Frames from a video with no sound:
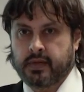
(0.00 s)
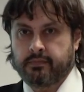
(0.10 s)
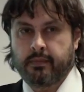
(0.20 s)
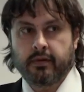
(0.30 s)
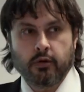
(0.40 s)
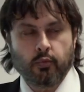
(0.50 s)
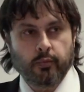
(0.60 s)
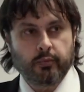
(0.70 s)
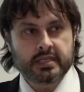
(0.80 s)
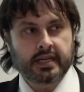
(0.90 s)
Remember,
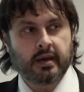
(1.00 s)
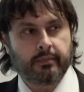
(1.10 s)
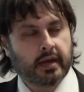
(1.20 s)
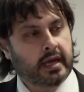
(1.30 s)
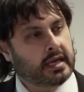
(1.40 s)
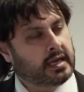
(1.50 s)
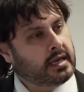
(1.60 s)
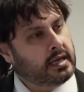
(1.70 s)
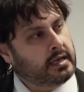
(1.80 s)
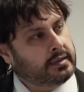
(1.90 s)
we set up a
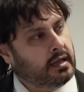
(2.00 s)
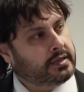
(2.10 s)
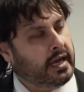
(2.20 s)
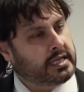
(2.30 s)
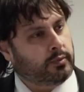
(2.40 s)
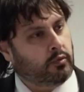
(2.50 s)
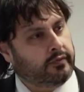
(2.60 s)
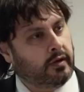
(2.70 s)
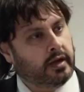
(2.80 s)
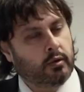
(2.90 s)
delta hedge
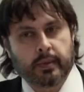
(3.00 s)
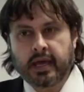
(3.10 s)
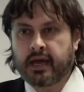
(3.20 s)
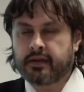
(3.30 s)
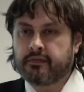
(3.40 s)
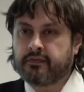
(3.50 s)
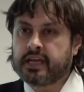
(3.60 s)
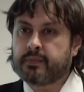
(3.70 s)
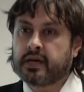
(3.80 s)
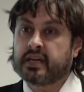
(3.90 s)
portfolio where we had
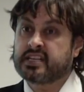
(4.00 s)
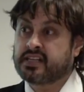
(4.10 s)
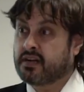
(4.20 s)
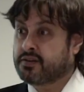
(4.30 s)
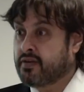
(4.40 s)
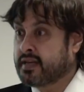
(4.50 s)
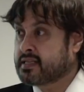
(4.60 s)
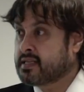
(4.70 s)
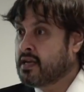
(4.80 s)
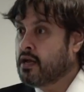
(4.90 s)
V minus delta
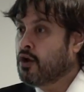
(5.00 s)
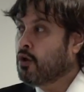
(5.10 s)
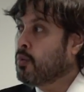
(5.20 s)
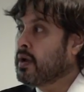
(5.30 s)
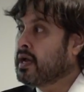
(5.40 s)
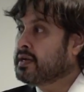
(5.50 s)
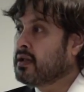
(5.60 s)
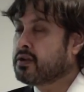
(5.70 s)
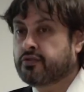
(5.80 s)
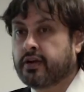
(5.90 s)
S, where
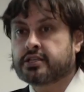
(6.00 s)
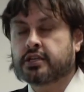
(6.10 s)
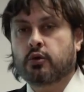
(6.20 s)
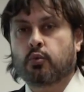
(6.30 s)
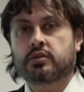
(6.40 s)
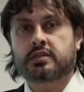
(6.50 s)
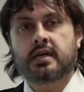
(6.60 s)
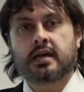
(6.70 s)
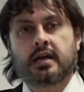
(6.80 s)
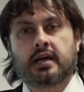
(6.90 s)
delta S was
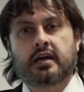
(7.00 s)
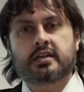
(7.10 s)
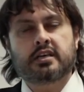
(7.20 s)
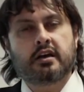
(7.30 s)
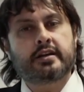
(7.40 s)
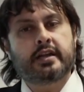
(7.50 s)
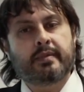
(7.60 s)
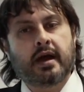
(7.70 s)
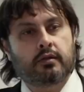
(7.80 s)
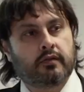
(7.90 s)
a certain
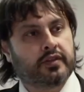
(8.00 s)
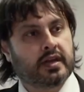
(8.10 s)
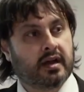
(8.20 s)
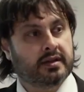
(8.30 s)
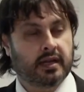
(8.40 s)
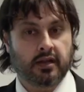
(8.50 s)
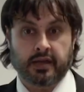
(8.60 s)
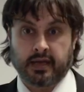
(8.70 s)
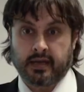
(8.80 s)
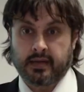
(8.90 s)
amount of the
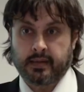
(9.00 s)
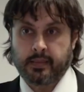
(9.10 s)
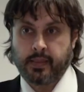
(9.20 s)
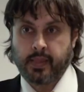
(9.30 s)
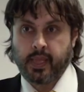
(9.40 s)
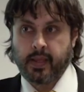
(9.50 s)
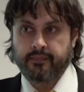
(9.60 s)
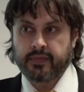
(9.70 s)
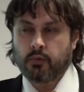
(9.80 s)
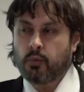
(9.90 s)
underlying.
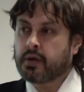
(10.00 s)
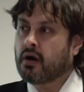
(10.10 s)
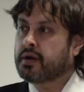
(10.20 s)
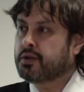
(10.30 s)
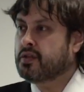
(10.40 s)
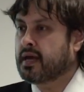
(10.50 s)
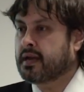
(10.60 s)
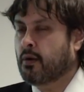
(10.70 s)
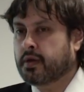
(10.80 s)
Well, we can't do that now.